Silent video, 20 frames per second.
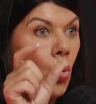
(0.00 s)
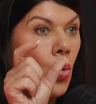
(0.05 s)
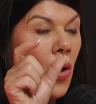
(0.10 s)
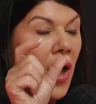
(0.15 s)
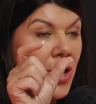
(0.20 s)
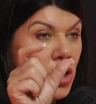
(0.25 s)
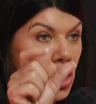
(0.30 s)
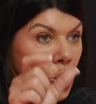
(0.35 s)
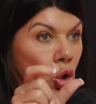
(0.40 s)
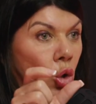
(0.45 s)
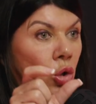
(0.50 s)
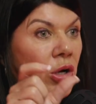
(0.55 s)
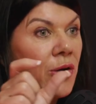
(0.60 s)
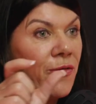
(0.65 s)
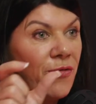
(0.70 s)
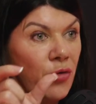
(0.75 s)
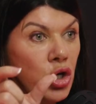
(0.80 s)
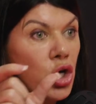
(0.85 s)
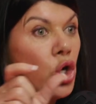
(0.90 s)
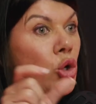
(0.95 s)
And you're looking
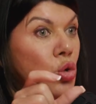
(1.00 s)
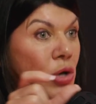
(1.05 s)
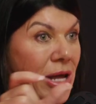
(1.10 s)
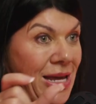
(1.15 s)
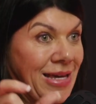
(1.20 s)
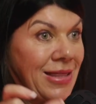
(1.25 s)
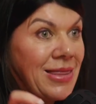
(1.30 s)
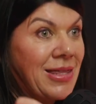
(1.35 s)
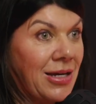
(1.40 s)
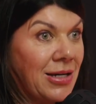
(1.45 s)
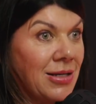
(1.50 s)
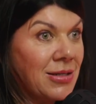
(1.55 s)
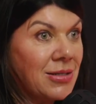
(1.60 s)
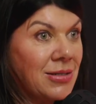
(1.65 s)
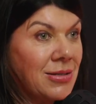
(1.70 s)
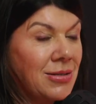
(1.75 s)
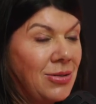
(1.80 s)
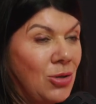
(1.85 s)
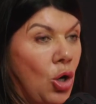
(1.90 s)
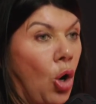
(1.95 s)
for unique
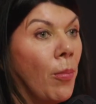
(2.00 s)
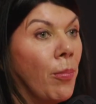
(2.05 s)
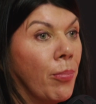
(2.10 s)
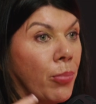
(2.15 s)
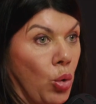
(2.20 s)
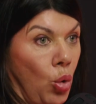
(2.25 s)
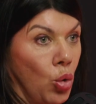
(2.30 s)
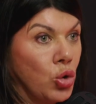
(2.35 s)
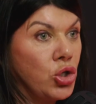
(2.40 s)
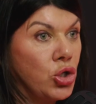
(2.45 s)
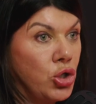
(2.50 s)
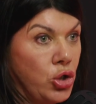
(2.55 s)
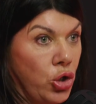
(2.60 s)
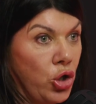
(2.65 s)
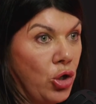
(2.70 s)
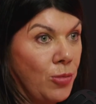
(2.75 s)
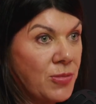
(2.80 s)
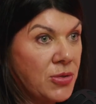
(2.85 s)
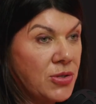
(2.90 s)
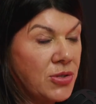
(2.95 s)
things, not broad
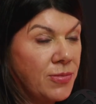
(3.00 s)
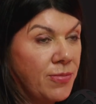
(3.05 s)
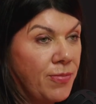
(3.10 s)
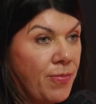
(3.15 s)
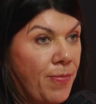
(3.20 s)
terms.